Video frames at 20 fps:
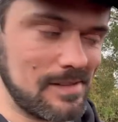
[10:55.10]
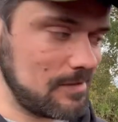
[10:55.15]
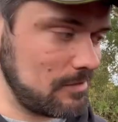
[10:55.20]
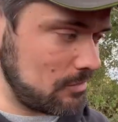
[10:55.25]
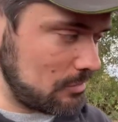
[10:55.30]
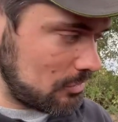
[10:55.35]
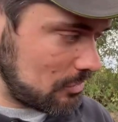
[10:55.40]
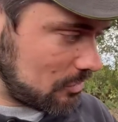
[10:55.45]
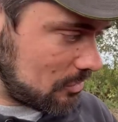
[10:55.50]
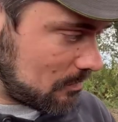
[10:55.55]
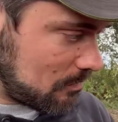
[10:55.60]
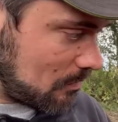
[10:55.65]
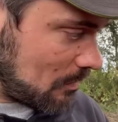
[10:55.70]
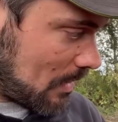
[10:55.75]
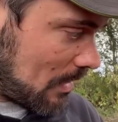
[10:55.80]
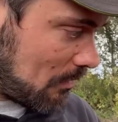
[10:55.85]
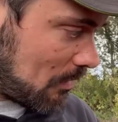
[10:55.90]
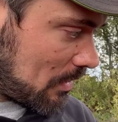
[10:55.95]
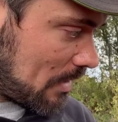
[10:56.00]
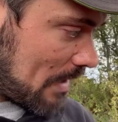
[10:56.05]
Just,
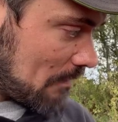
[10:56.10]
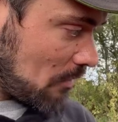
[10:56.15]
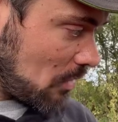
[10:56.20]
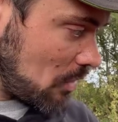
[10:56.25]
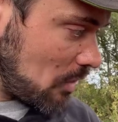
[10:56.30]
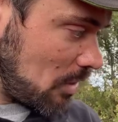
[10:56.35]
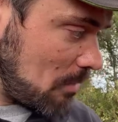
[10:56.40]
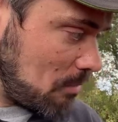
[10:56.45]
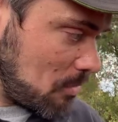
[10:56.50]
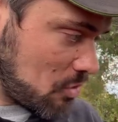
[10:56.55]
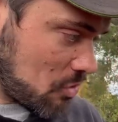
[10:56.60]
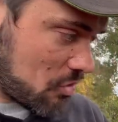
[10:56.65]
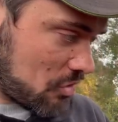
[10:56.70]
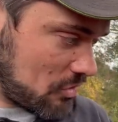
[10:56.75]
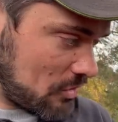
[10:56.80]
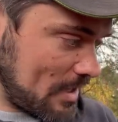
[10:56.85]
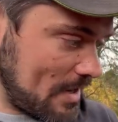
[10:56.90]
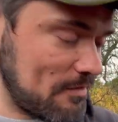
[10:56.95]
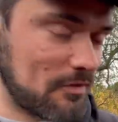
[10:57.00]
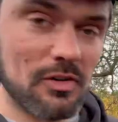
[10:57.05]
well, I've not got much
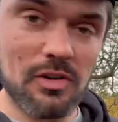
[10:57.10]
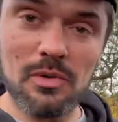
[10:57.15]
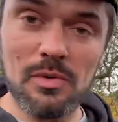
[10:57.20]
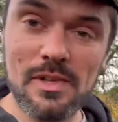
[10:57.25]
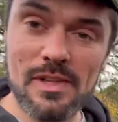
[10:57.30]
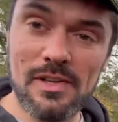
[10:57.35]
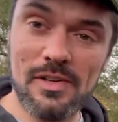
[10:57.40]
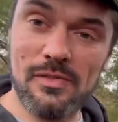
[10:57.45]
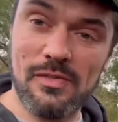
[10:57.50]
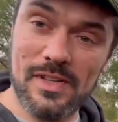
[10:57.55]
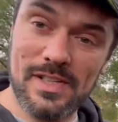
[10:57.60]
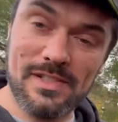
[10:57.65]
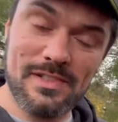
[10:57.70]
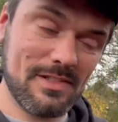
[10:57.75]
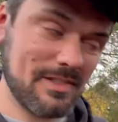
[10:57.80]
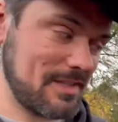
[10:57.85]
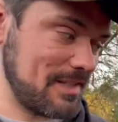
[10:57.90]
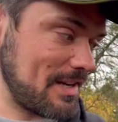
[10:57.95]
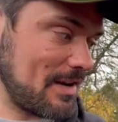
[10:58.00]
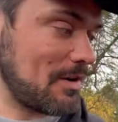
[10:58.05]
left to do with this
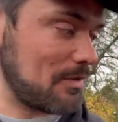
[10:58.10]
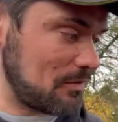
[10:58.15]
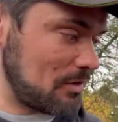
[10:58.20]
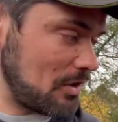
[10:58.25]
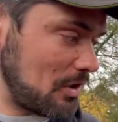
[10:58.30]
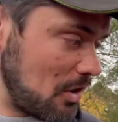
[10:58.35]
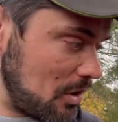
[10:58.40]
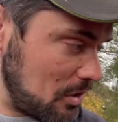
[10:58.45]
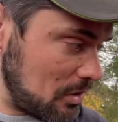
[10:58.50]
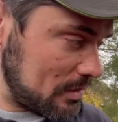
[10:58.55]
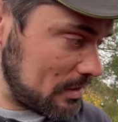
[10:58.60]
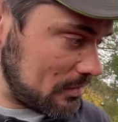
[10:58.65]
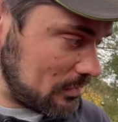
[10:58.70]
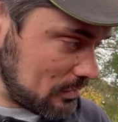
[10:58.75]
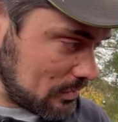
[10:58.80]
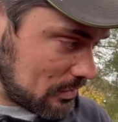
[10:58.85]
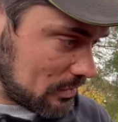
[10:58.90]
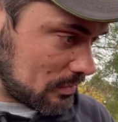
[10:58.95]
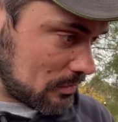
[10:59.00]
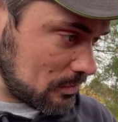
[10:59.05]
field. Now I've got all this
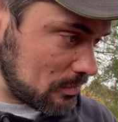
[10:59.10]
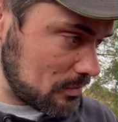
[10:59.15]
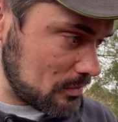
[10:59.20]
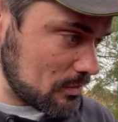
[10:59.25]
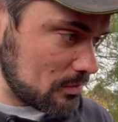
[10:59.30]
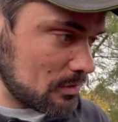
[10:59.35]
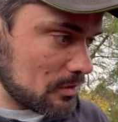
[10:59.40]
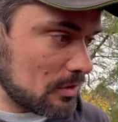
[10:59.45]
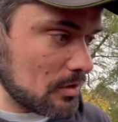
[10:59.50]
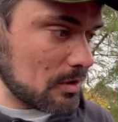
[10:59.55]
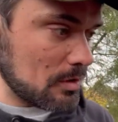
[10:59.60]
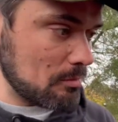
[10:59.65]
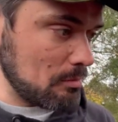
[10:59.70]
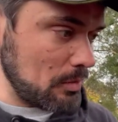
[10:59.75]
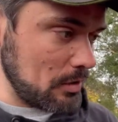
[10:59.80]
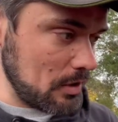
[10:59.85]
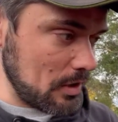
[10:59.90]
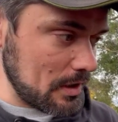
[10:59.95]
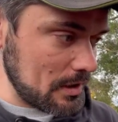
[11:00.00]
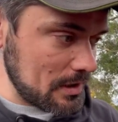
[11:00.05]
to do.
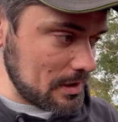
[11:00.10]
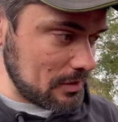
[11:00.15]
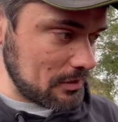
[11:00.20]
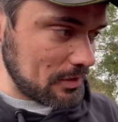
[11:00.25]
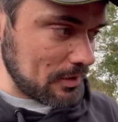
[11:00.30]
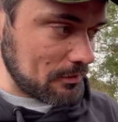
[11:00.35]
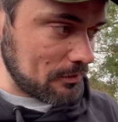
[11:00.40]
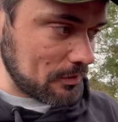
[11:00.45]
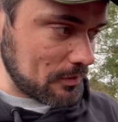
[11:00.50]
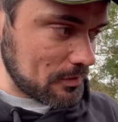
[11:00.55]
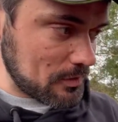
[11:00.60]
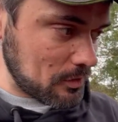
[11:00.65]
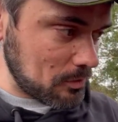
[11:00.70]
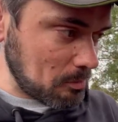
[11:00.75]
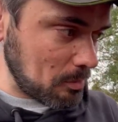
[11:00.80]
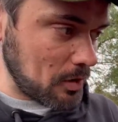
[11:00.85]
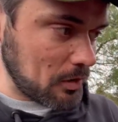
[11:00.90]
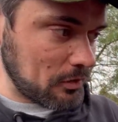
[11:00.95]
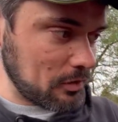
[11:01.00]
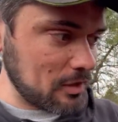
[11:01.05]
But at least I've
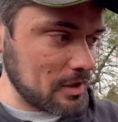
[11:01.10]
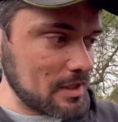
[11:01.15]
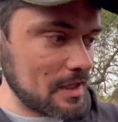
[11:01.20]
spotted it